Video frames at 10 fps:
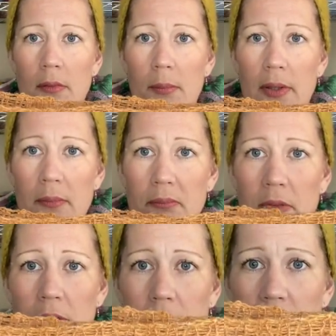But
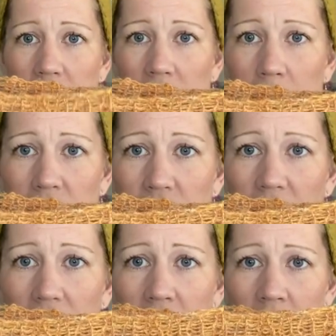yeah, that's how much I
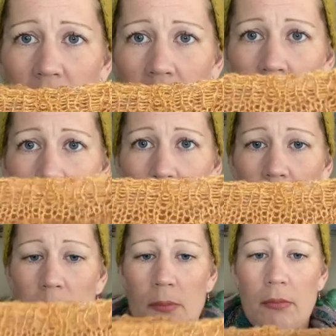have.
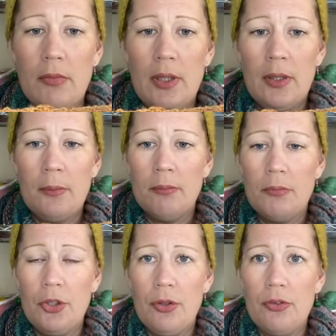Um, um,
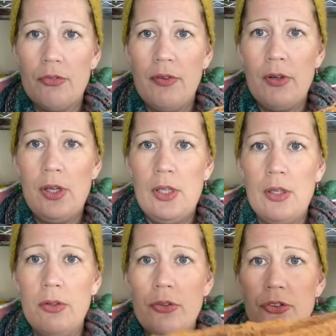you know, it's a very
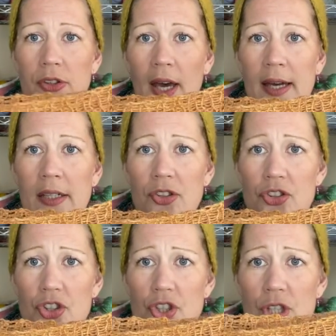loose
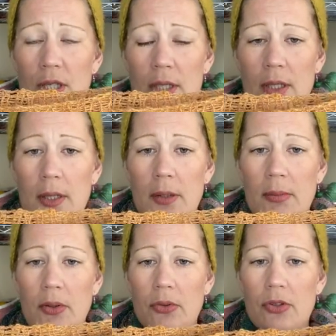gauge
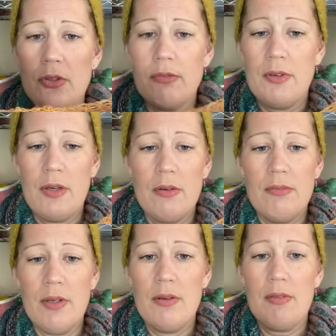because it's a very,
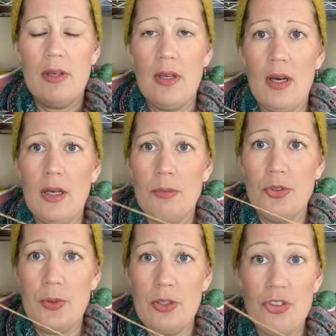very thin yarn. I'm
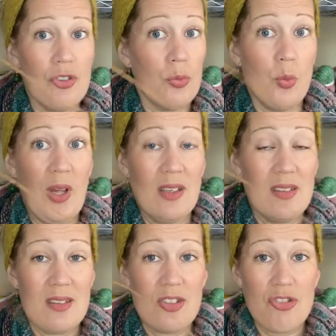doing it just one
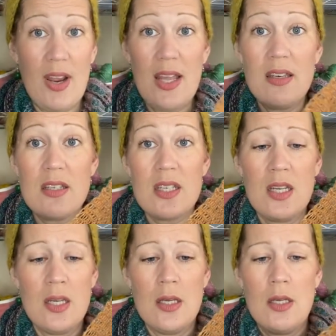strand.
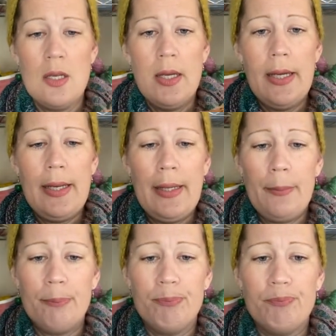
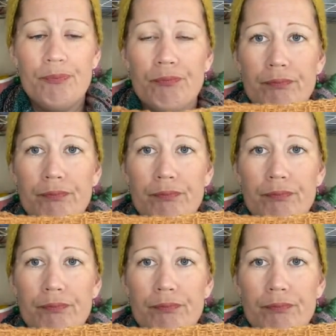Um,